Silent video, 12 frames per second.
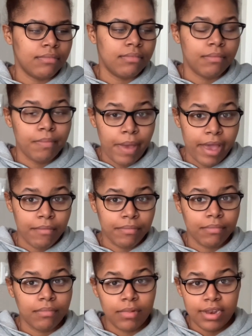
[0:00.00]
Bam.
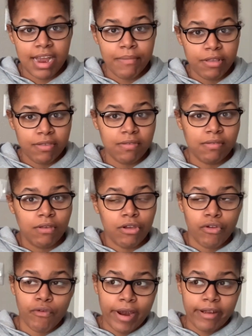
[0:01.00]
Debits,
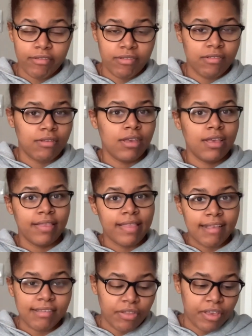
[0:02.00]
credits. That's how
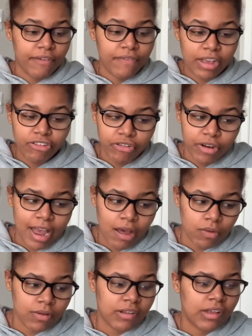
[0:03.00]
they affect your account.
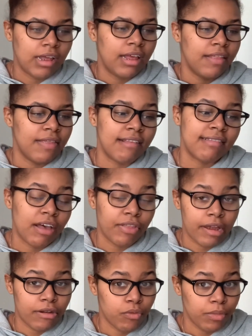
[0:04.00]
That's how that
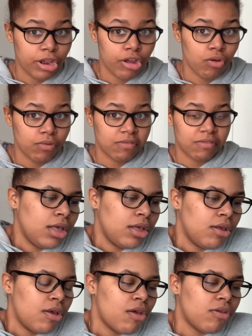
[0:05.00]
normally goes.
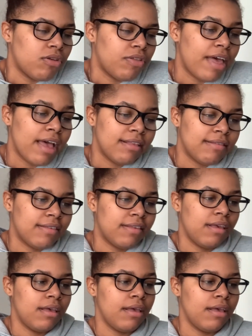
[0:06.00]
So that's